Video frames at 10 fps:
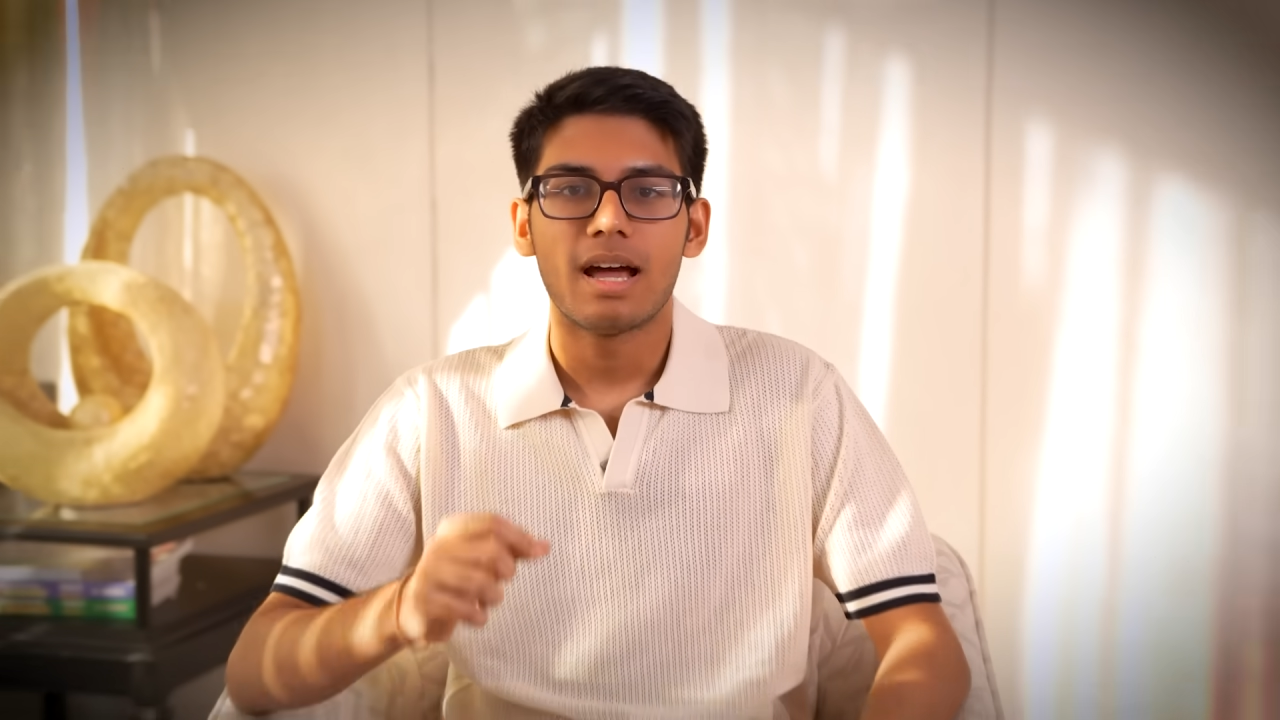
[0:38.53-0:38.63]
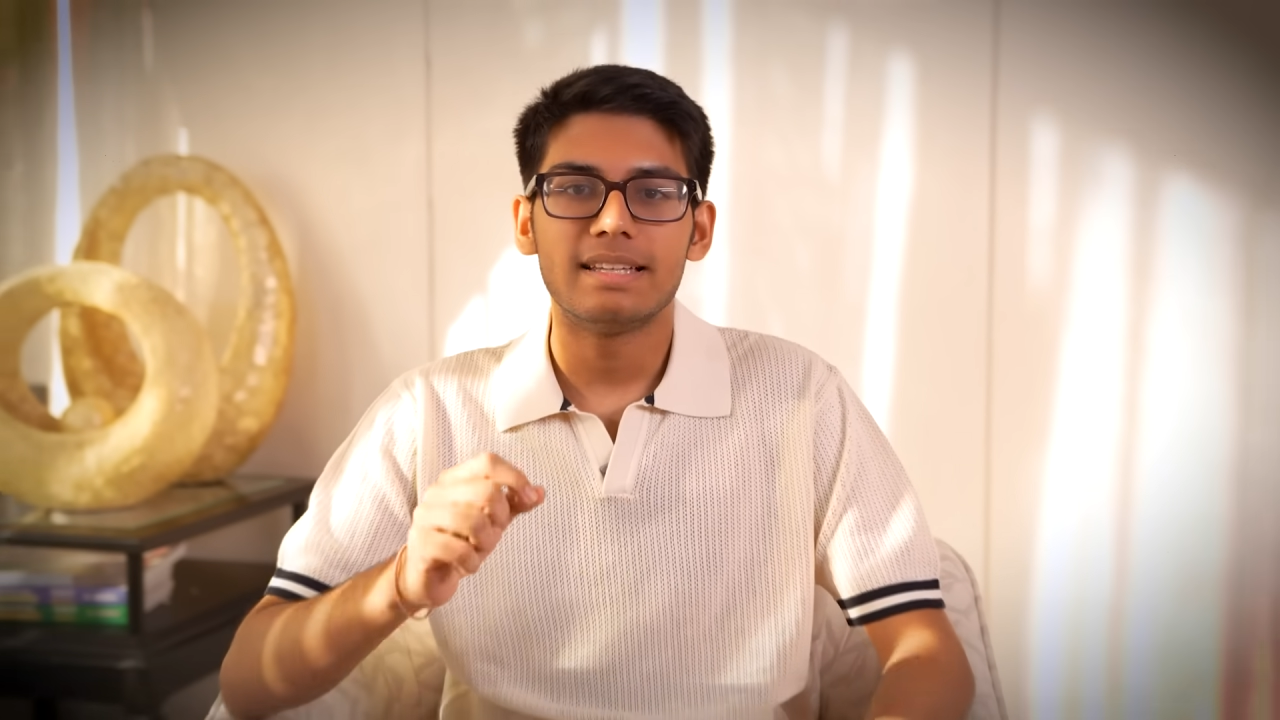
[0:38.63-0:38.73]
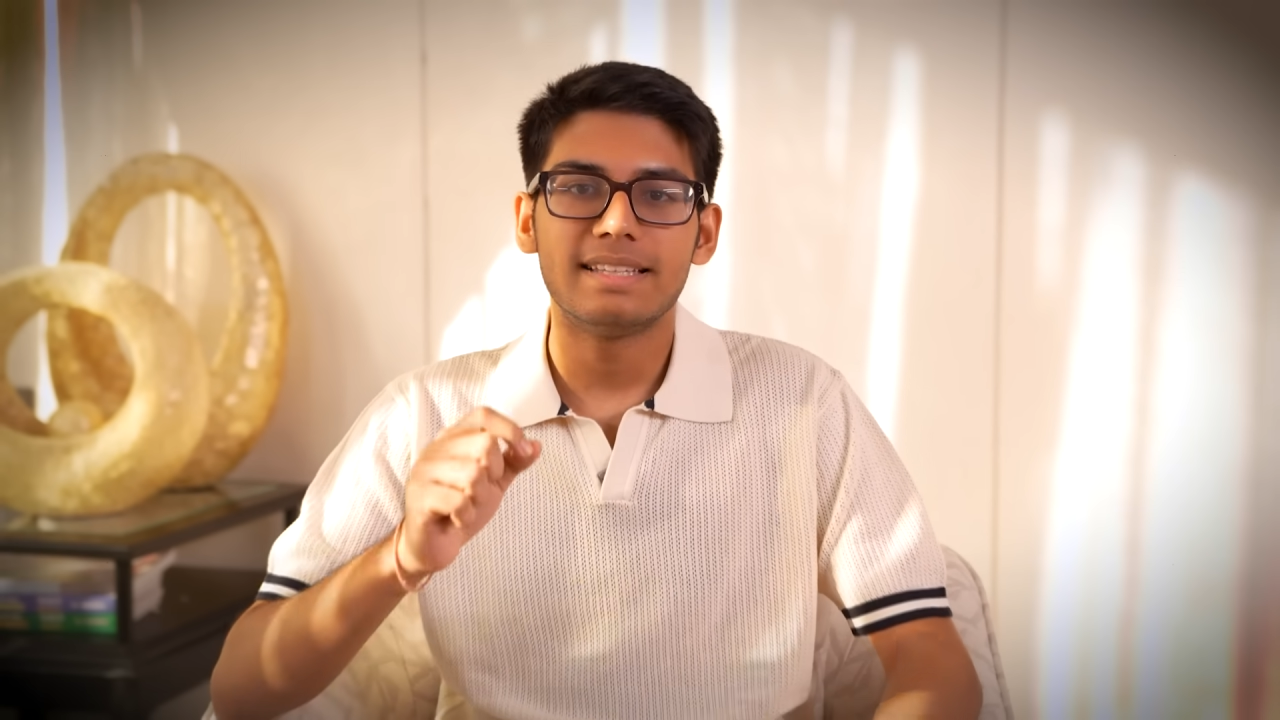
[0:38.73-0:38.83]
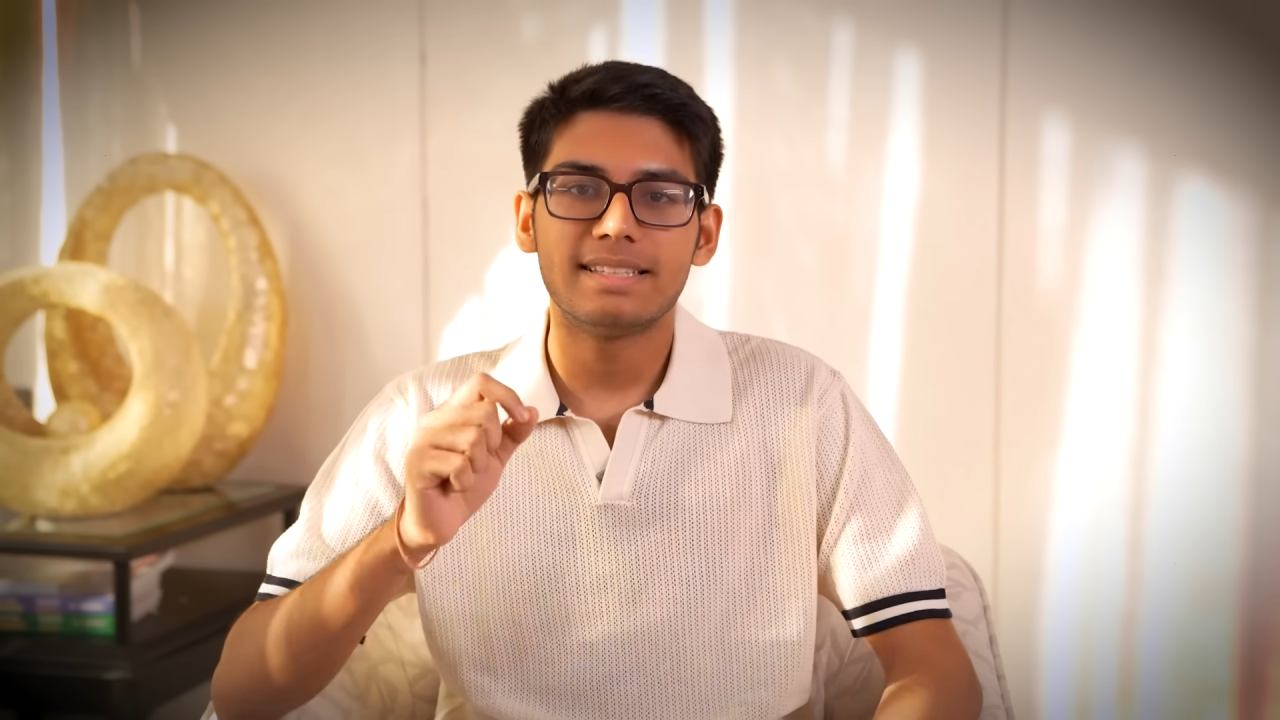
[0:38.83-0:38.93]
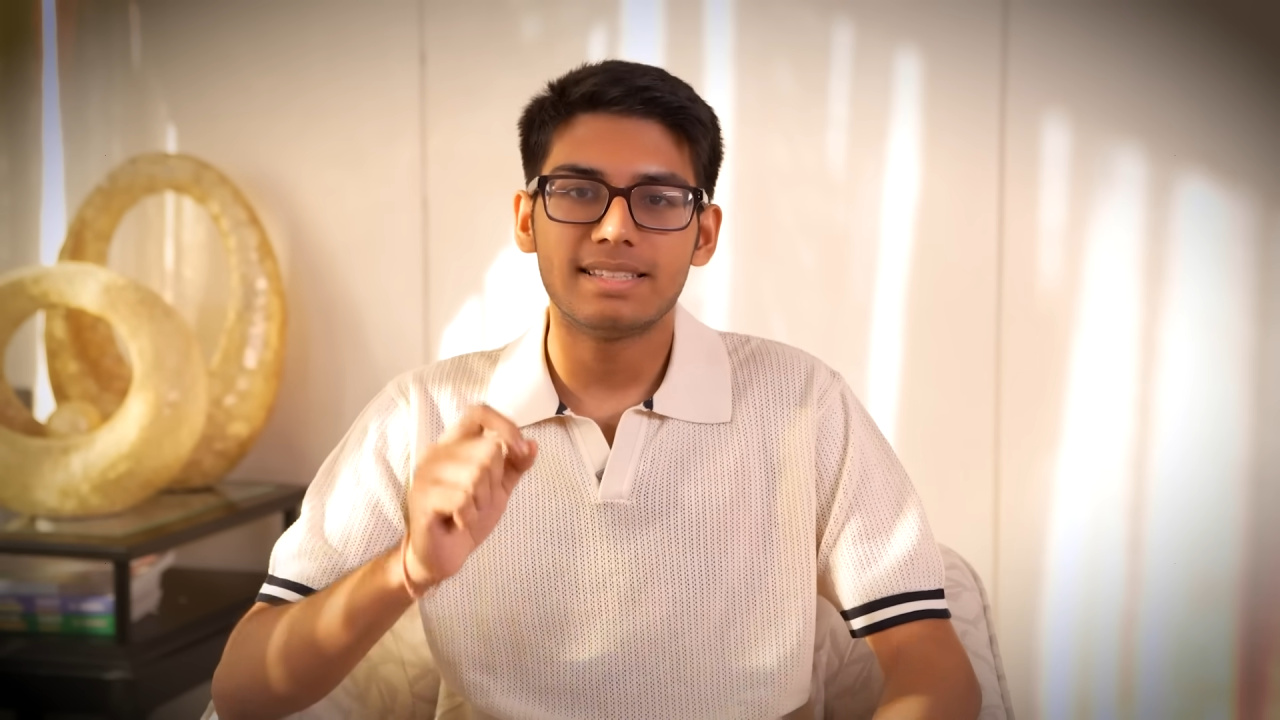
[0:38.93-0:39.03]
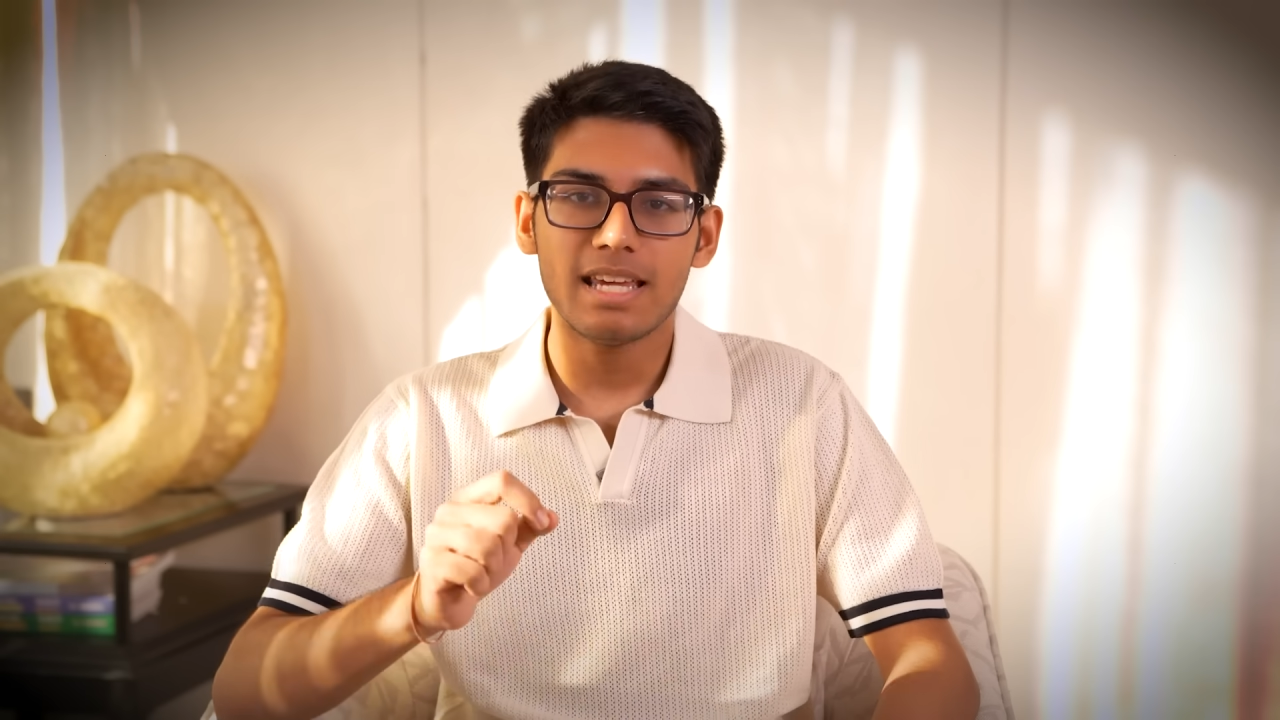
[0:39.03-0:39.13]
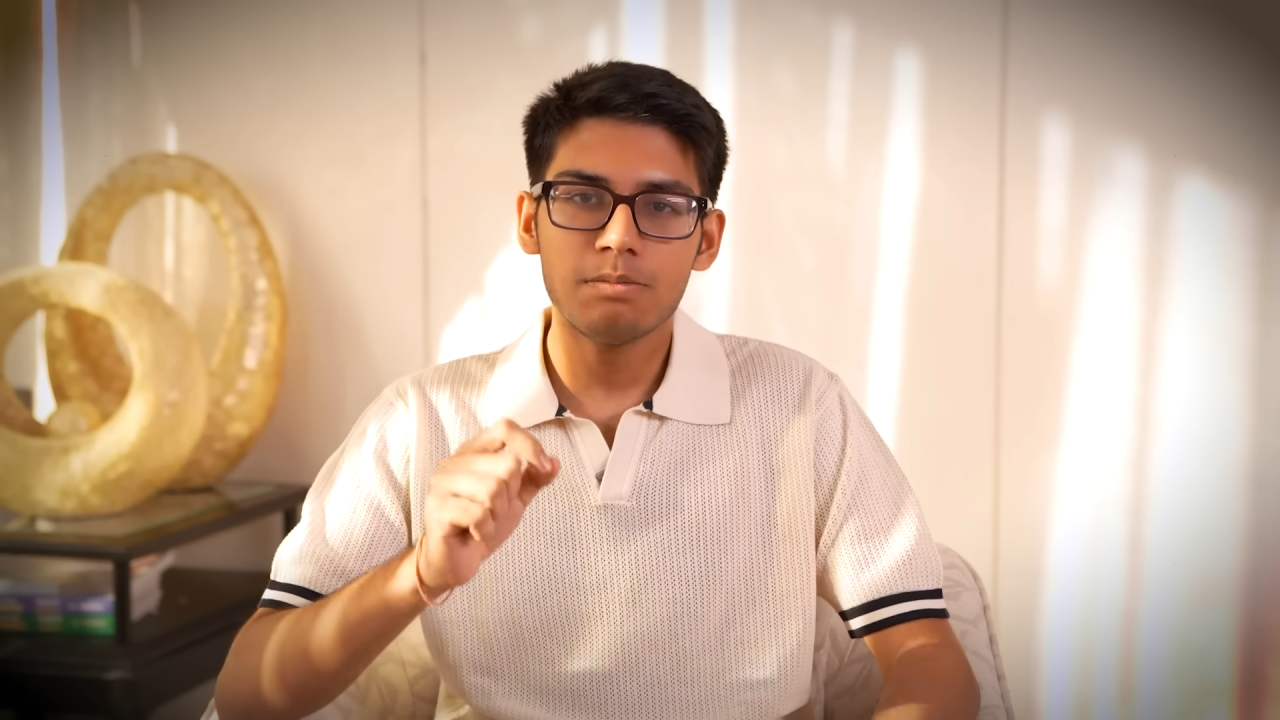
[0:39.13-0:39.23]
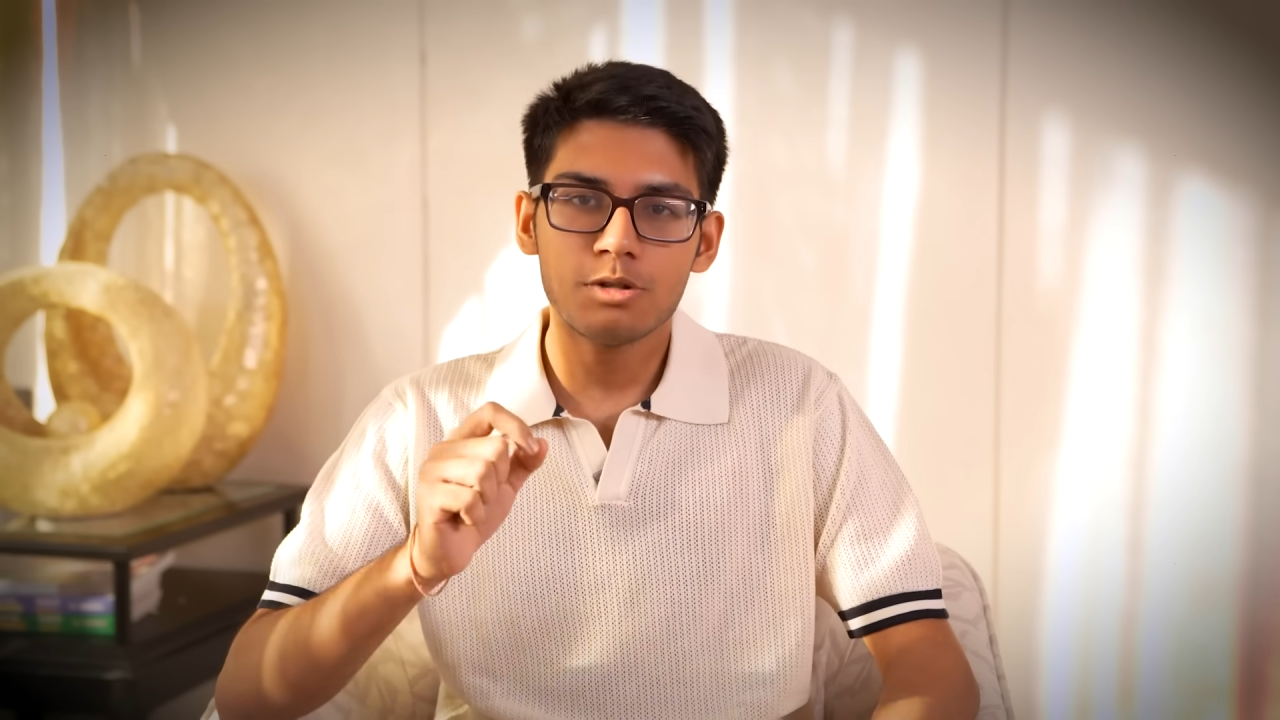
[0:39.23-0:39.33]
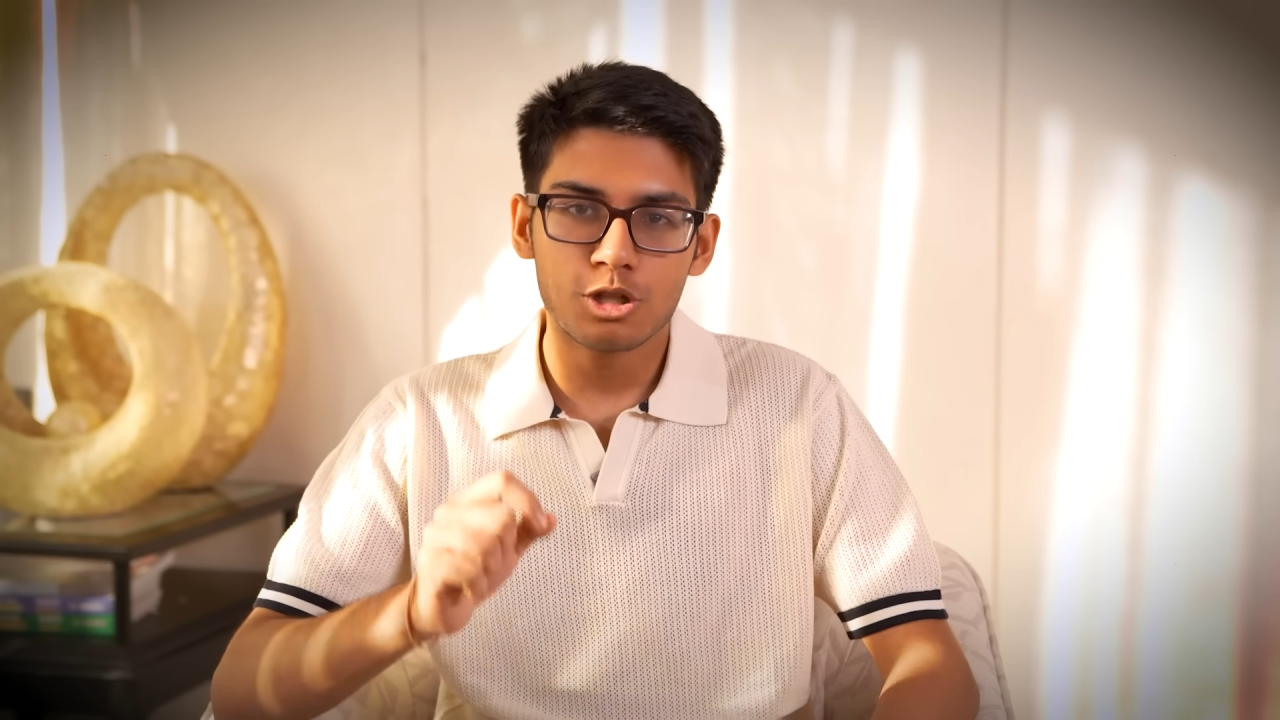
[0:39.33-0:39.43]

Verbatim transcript: And that same